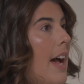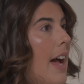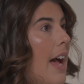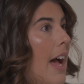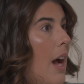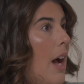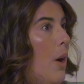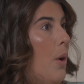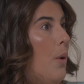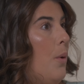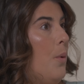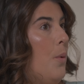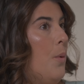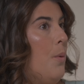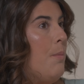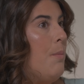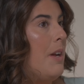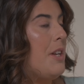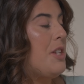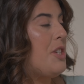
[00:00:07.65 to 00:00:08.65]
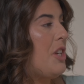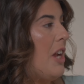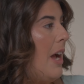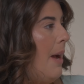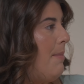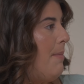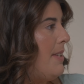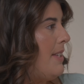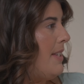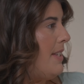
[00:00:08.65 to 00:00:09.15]
how much
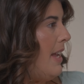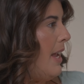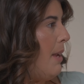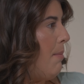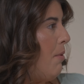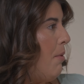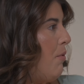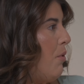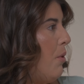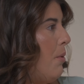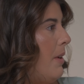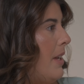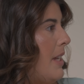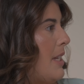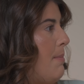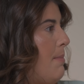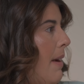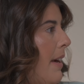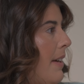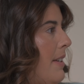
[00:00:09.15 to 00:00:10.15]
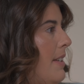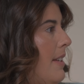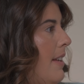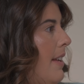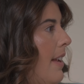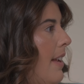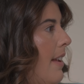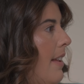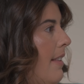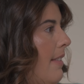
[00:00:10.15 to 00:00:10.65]
time does it take before we expect
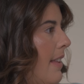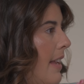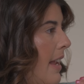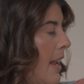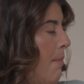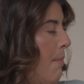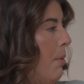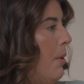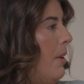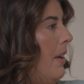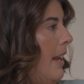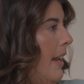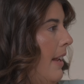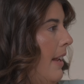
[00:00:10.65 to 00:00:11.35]
the input